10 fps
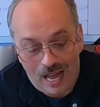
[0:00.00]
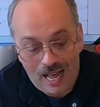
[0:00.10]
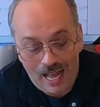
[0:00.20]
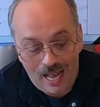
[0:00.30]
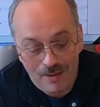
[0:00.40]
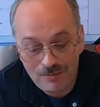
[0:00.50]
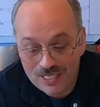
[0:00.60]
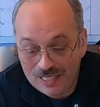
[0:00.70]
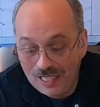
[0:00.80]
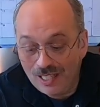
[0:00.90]
I'm
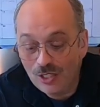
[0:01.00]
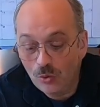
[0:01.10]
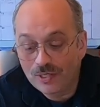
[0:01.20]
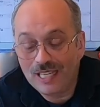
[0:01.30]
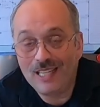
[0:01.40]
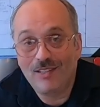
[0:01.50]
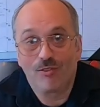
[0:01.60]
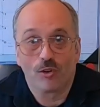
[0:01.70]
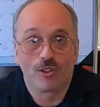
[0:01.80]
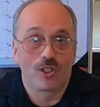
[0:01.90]
still looking
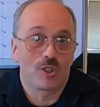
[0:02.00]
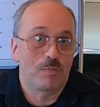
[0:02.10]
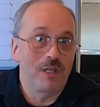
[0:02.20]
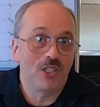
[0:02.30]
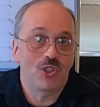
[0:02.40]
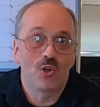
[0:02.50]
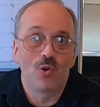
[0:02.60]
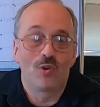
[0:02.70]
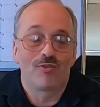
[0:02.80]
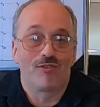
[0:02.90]
for the
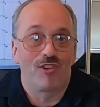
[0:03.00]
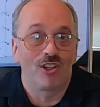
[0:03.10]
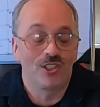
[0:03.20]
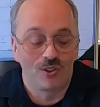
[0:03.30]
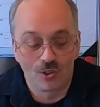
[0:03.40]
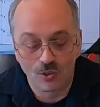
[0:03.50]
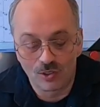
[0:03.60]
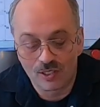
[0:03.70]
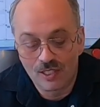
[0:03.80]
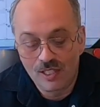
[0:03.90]
special
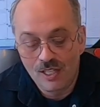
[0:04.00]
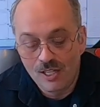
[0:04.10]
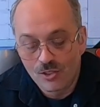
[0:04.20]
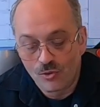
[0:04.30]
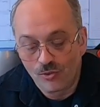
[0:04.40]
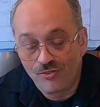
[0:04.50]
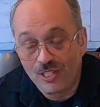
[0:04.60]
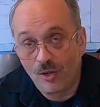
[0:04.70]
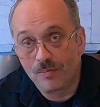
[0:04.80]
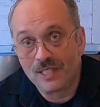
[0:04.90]
funnel to fill
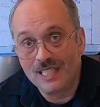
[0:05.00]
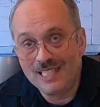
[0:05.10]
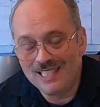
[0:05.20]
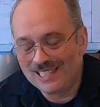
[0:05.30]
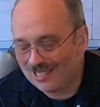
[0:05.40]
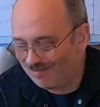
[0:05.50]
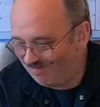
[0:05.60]
up these.